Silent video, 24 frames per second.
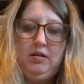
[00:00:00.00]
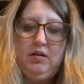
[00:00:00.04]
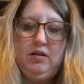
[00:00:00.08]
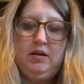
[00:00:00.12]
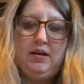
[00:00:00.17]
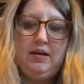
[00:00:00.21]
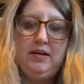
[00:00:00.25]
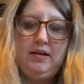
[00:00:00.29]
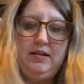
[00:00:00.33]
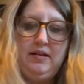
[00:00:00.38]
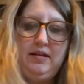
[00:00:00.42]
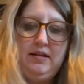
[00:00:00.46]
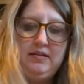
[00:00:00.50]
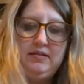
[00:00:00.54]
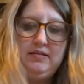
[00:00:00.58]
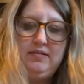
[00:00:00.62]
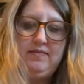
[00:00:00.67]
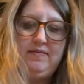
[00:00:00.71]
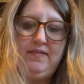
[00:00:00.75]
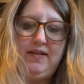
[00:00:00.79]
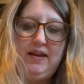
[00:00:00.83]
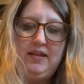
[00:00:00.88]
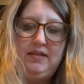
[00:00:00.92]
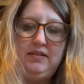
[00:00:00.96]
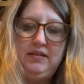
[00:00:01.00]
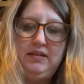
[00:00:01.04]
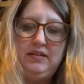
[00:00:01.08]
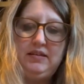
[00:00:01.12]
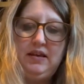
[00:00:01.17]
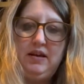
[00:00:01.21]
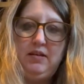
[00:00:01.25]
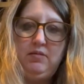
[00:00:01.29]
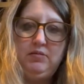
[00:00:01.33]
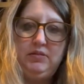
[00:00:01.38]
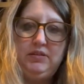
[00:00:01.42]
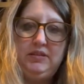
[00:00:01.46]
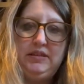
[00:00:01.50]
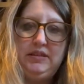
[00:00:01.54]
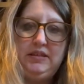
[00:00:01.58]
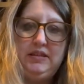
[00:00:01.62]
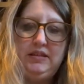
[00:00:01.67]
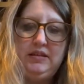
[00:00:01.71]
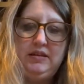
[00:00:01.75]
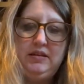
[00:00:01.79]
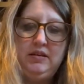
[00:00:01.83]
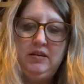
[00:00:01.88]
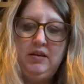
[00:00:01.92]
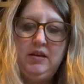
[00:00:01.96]
Okay, let's fan these out
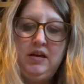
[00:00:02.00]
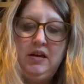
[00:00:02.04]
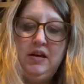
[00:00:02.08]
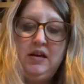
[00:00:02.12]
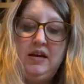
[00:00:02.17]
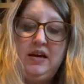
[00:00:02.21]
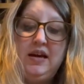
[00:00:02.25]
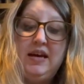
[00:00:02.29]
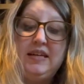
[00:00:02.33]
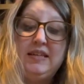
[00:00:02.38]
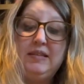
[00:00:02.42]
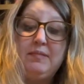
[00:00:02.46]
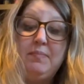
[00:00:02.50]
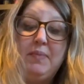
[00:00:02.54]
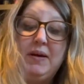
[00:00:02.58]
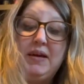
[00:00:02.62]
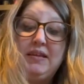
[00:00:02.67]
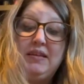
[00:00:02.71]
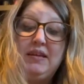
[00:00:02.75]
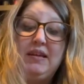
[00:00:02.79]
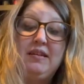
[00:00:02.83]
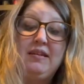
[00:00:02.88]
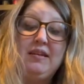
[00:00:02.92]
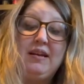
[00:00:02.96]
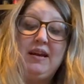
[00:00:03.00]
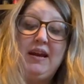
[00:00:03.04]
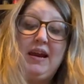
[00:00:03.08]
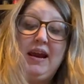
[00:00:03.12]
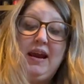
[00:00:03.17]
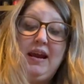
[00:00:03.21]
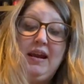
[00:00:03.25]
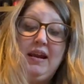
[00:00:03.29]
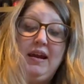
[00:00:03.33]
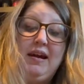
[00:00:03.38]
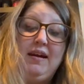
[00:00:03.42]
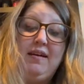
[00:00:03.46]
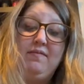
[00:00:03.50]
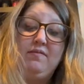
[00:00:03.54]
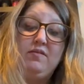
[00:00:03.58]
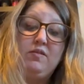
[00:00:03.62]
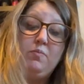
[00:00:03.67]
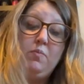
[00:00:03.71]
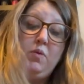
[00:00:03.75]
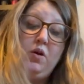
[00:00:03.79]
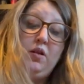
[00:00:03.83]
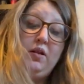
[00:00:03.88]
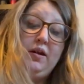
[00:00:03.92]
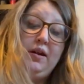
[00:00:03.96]
as best as I can. I have
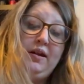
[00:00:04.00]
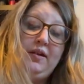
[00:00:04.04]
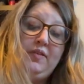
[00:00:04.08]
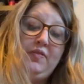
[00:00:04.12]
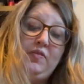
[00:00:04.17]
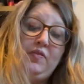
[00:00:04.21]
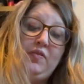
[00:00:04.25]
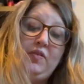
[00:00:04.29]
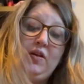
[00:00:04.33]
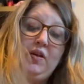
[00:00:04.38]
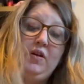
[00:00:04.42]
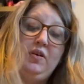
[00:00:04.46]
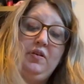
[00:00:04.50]
small hands.